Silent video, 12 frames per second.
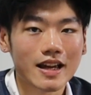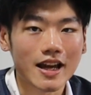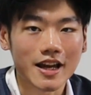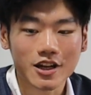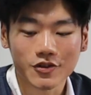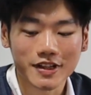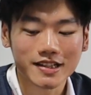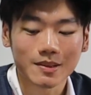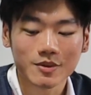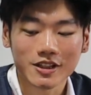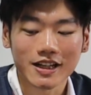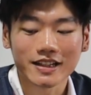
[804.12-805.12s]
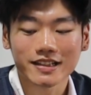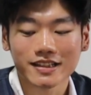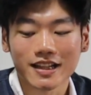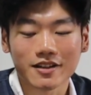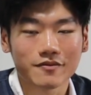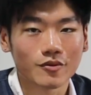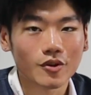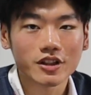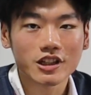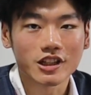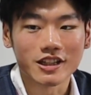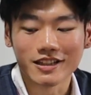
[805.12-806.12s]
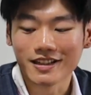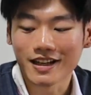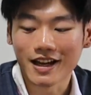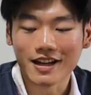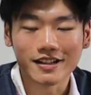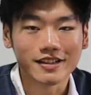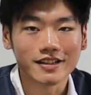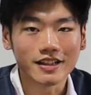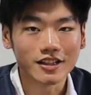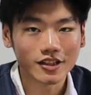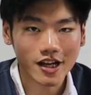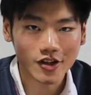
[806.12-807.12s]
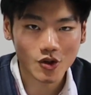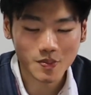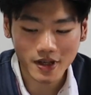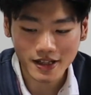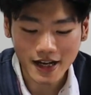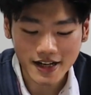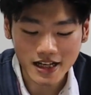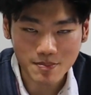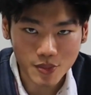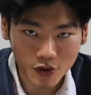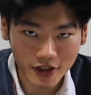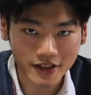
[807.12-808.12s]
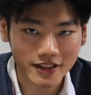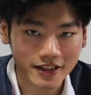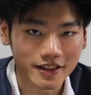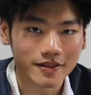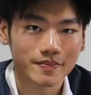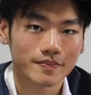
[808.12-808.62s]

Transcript: A grade subjects like Virology and Integument and Immunity.